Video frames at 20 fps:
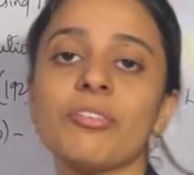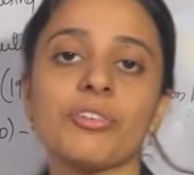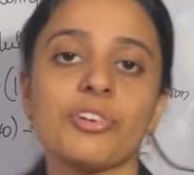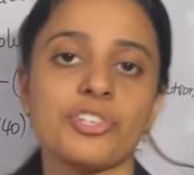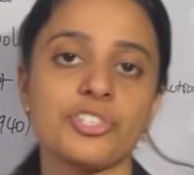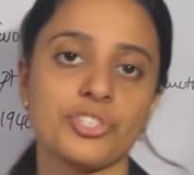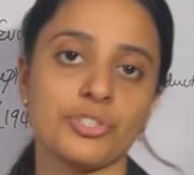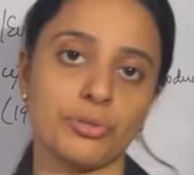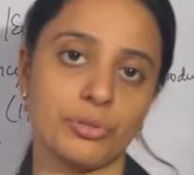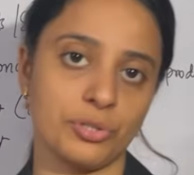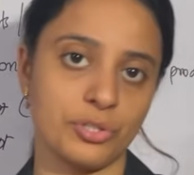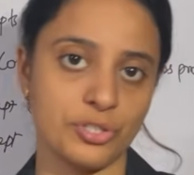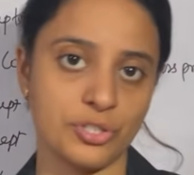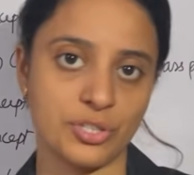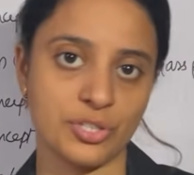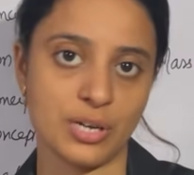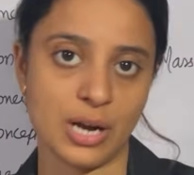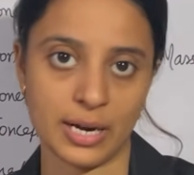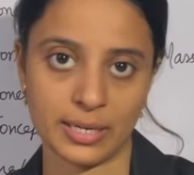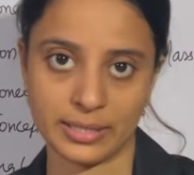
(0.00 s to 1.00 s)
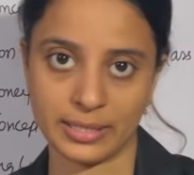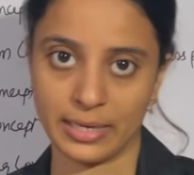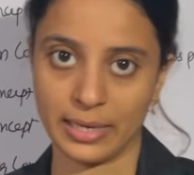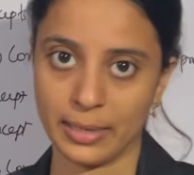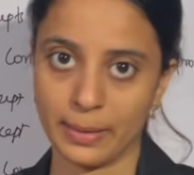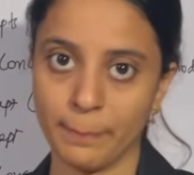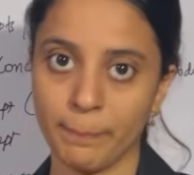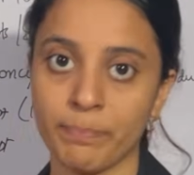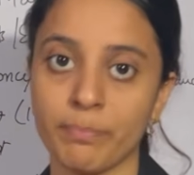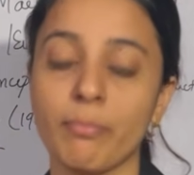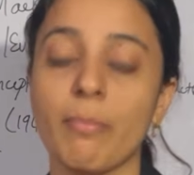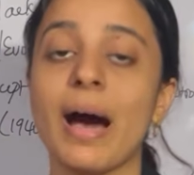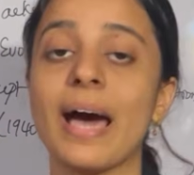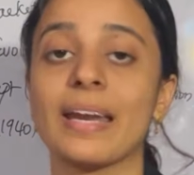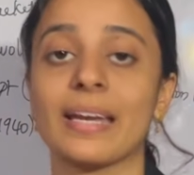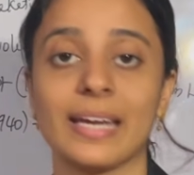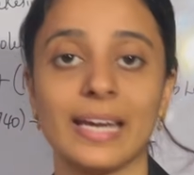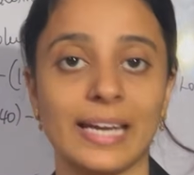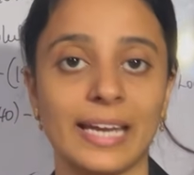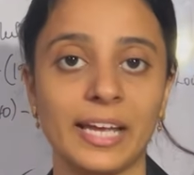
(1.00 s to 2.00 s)
research started,
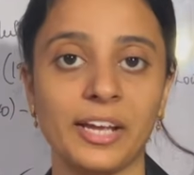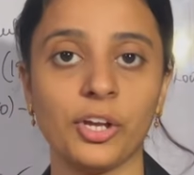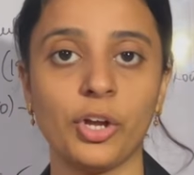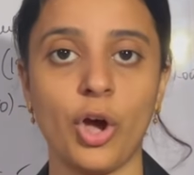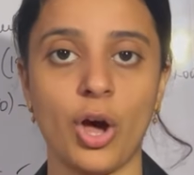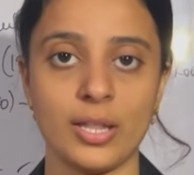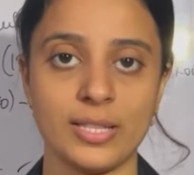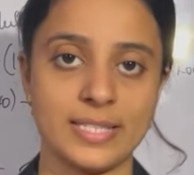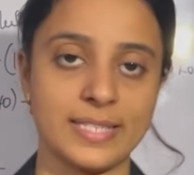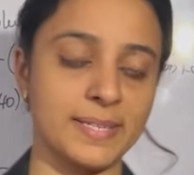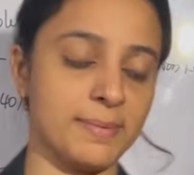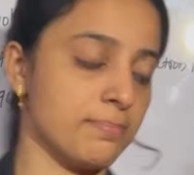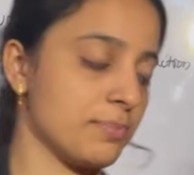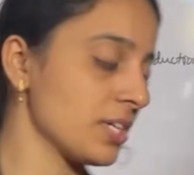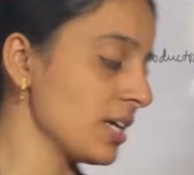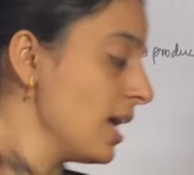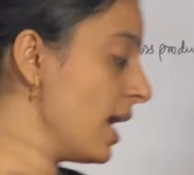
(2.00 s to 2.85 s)
marketing concept.